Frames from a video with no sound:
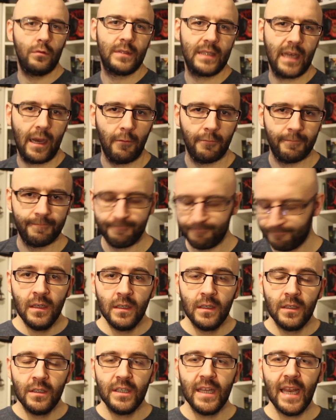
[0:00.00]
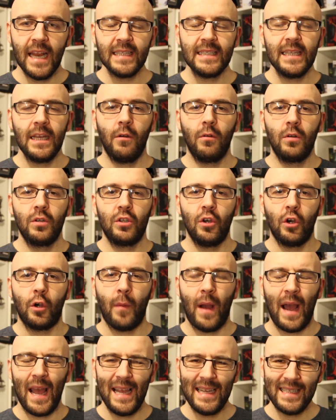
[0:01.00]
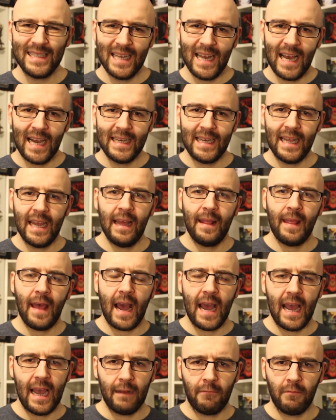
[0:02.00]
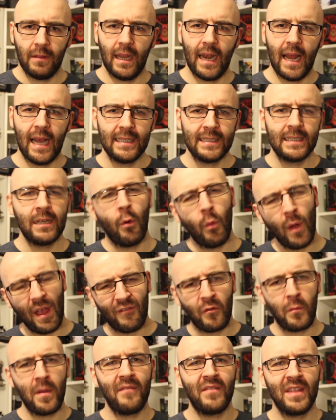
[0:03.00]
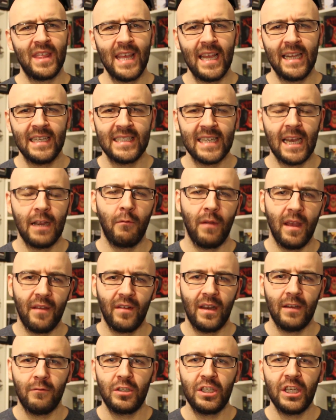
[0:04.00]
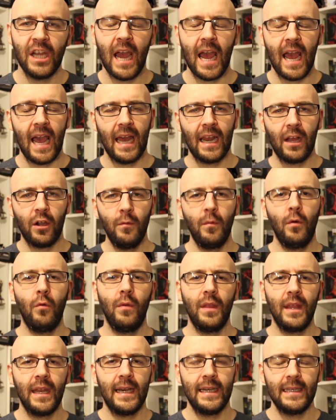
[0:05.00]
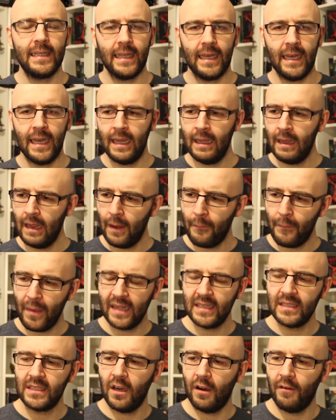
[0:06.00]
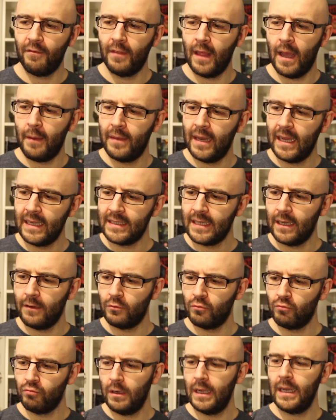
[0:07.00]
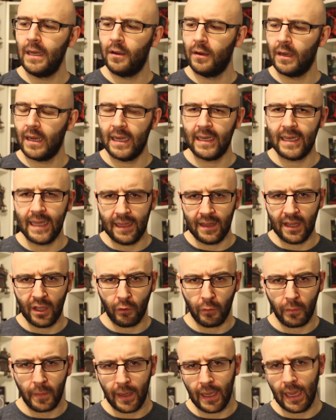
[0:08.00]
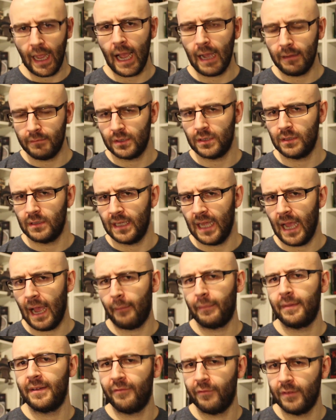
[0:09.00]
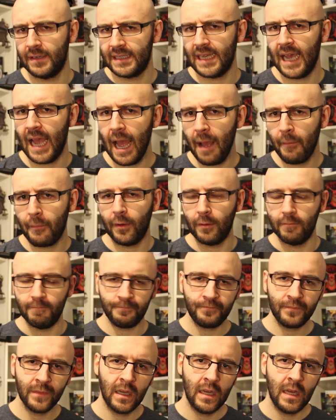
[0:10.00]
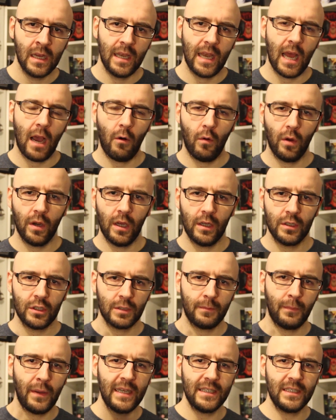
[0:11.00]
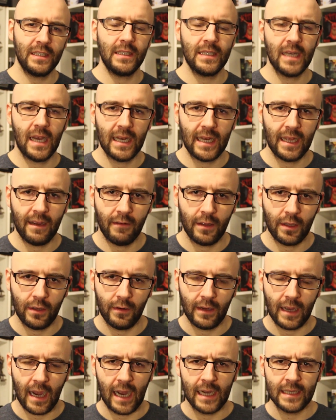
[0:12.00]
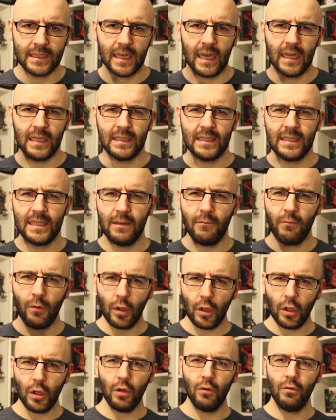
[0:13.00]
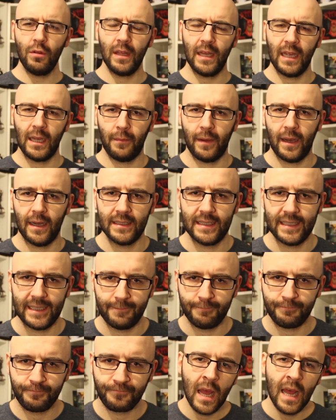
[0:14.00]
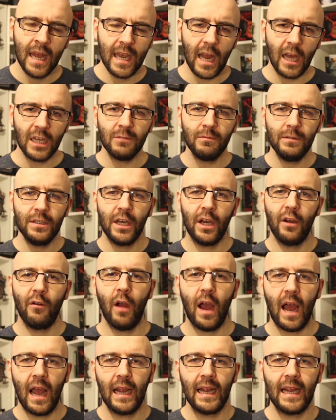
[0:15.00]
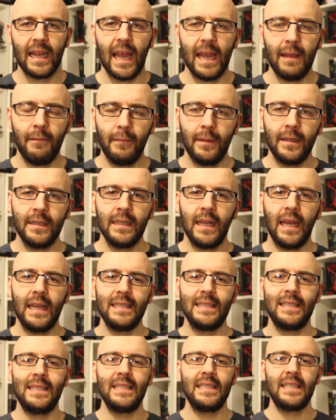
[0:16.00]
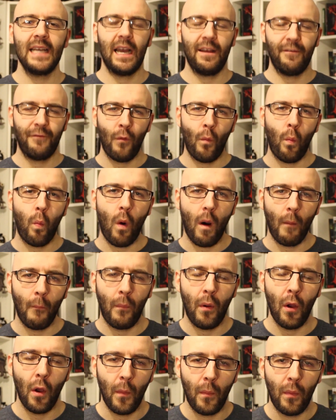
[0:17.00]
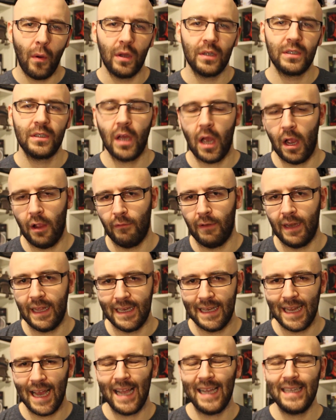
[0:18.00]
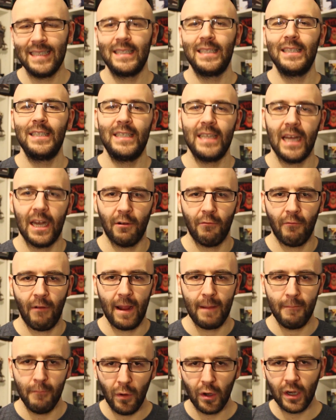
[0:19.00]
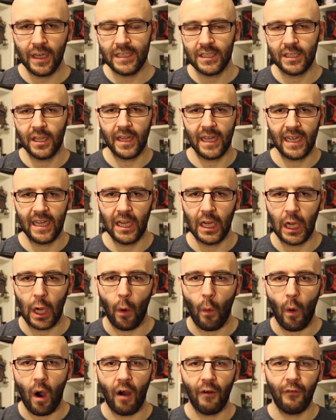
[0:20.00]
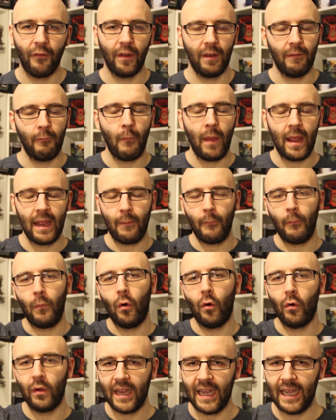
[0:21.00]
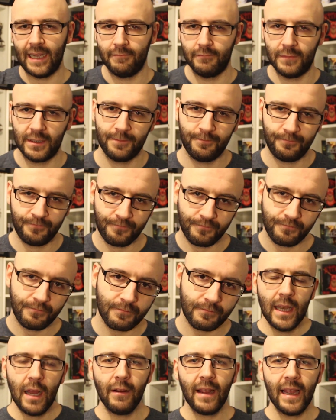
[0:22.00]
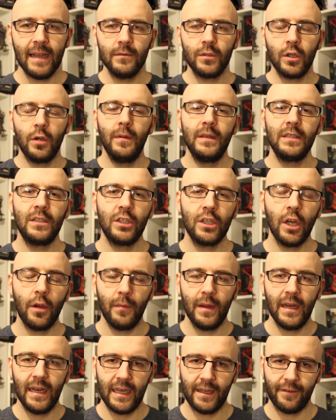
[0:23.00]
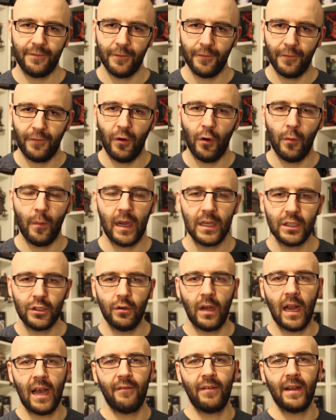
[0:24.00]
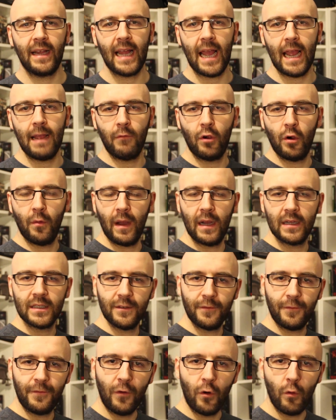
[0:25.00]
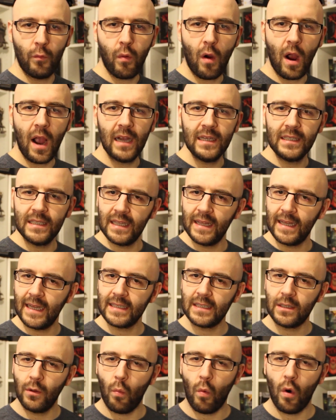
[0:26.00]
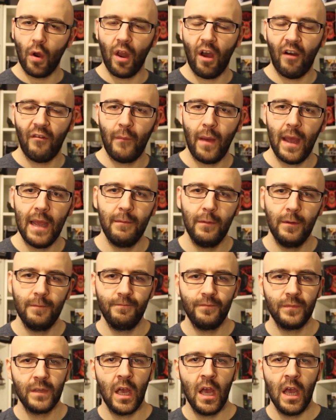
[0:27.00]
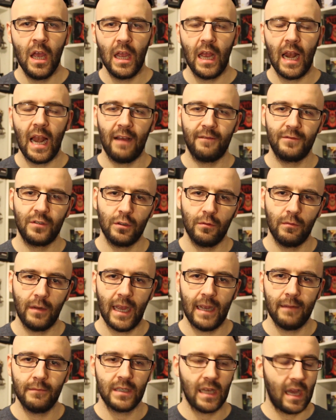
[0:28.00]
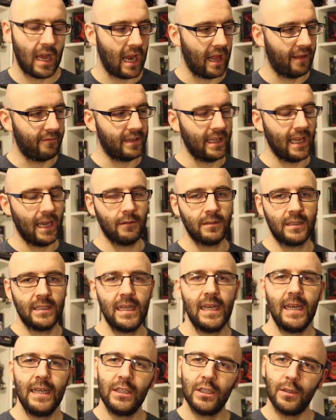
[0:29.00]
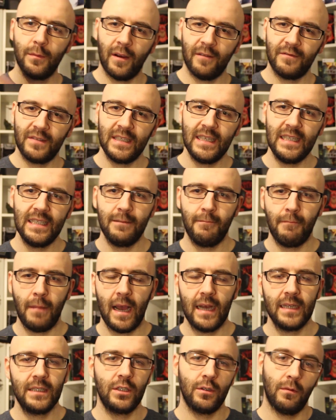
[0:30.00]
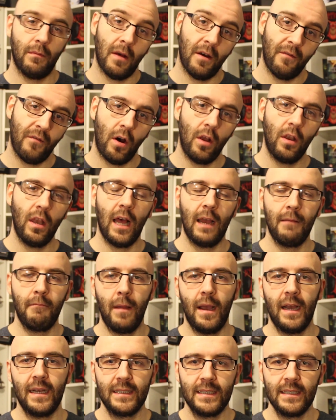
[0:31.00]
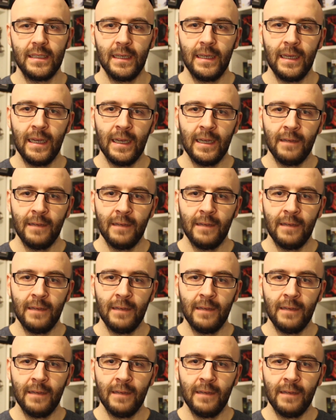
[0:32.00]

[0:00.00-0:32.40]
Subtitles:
will tell. So the next thing I want to talk about is an idea that I had with the lads. We have a bit of a think tank, we have a little chat, and I come up with an idea and I bounce it off them and they said it was a really good idea and they would be absolutely happy for it to happen. Now I want to just pitch this idea at you guys and see what you think about it. Now as we know, gaming is designed for one purpose only, and that is to generate money so they can go off and make more games. Now games come in so many different formats. You'll have a game come out at full price and that's the one-off payment. You'll have some games that have DLC, some have season pass, some have online pass.